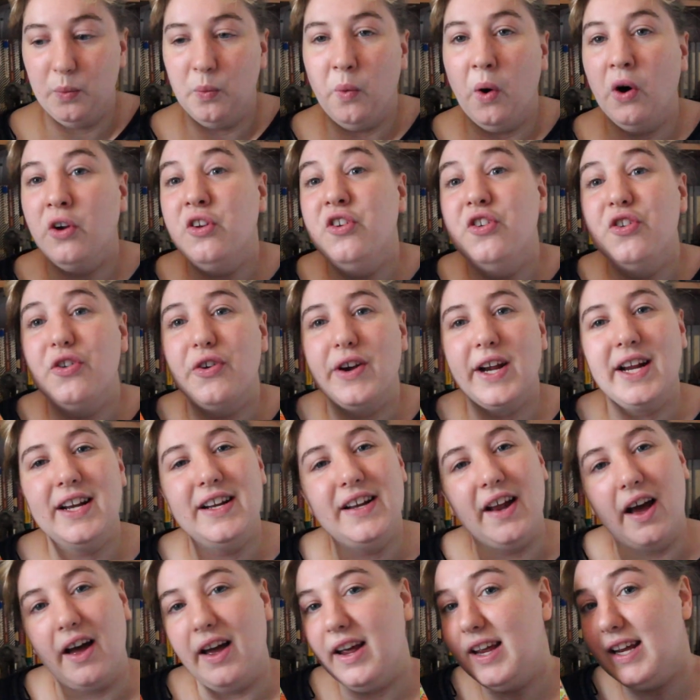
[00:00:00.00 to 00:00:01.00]

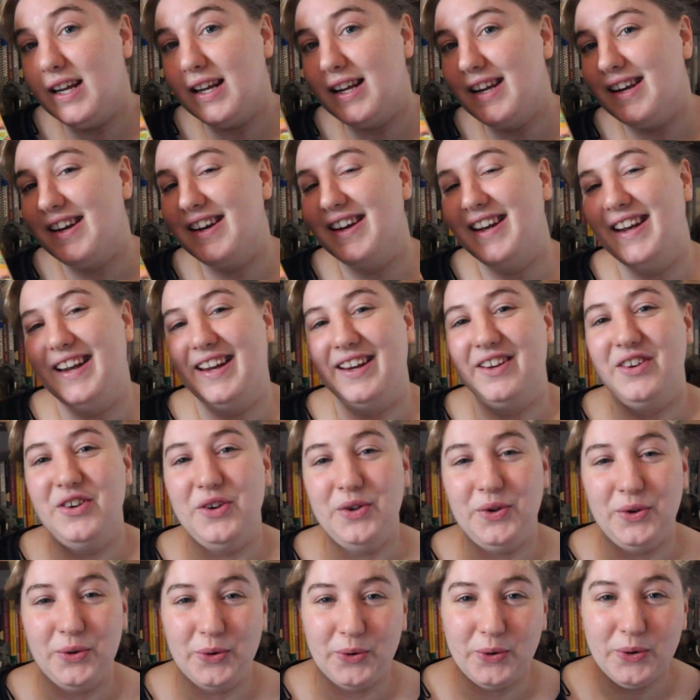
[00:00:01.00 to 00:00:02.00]
wandering dyke in
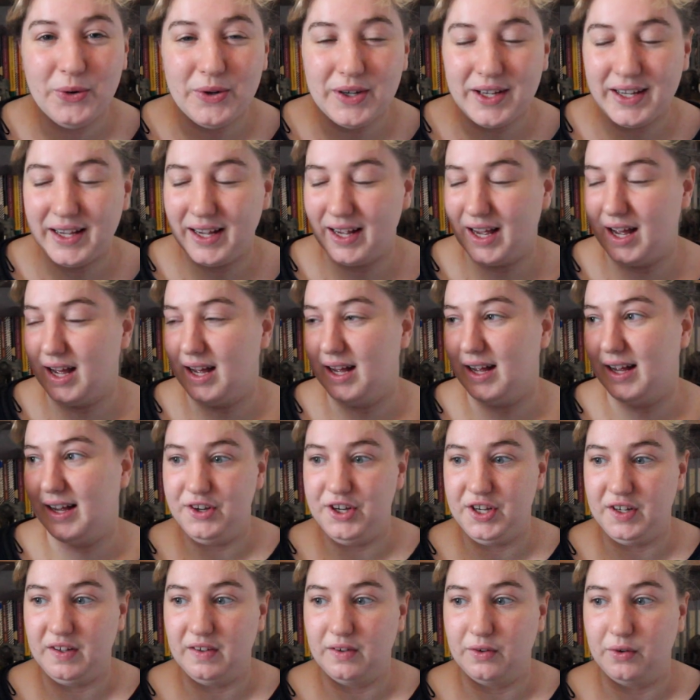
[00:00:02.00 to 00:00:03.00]
New York
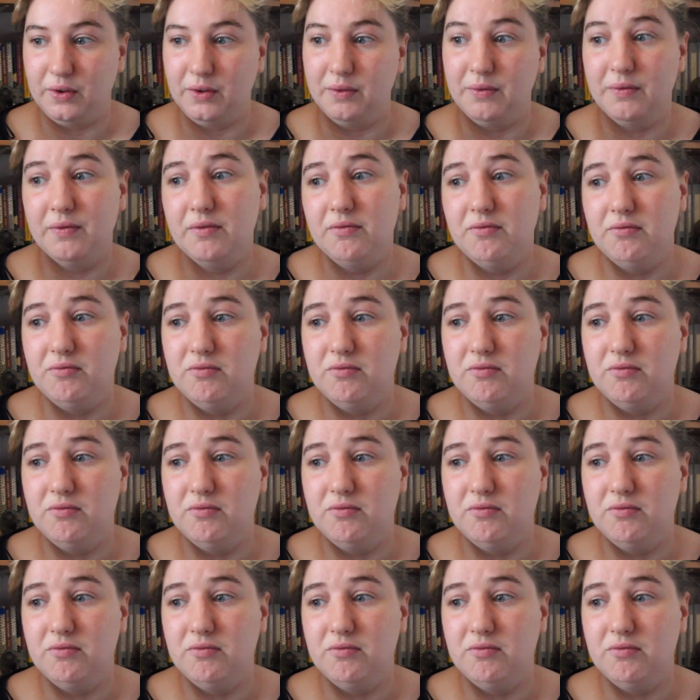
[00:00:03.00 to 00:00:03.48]
and she's sort of